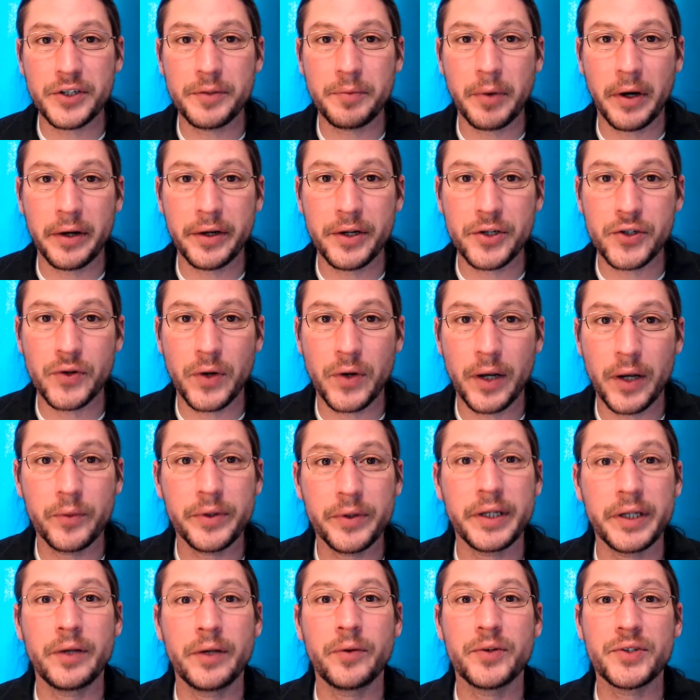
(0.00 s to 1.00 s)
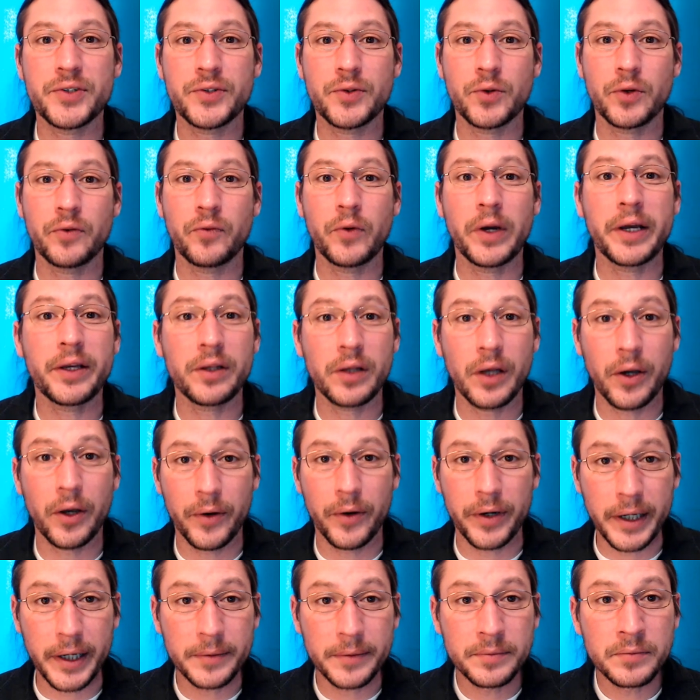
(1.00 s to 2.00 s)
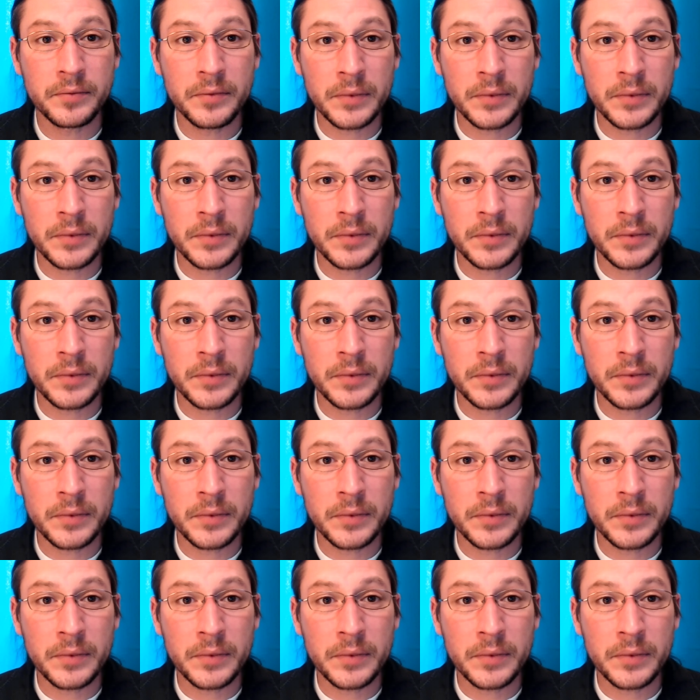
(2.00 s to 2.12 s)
potty train with any sort of regularity.